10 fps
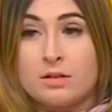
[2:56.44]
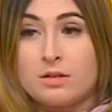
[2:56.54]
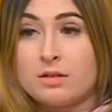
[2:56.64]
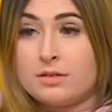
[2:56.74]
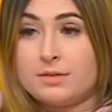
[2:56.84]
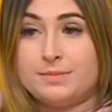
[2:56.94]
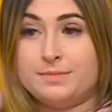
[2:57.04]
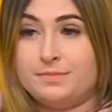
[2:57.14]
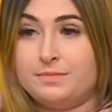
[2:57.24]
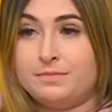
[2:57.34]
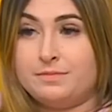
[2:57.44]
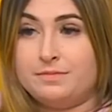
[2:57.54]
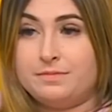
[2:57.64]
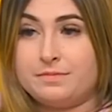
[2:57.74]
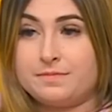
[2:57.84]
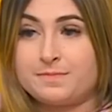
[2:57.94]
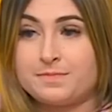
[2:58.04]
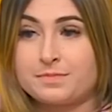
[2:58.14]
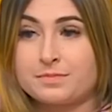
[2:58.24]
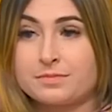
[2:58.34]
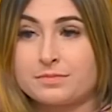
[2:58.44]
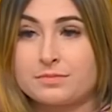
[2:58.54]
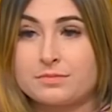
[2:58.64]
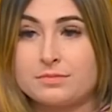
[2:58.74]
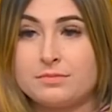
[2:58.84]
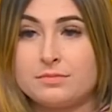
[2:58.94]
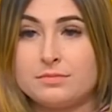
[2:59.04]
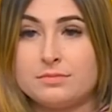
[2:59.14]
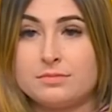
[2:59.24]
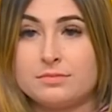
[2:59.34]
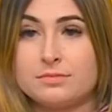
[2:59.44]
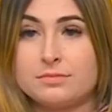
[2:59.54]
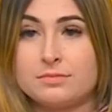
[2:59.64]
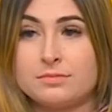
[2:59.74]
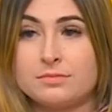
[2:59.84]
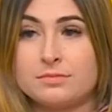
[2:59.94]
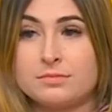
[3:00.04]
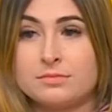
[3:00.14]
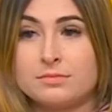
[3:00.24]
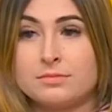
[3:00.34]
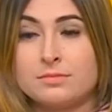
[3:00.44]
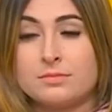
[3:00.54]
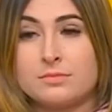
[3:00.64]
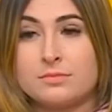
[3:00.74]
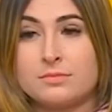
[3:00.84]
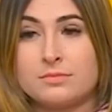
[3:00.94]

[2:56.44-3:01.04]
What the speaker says: This person isn't speaking.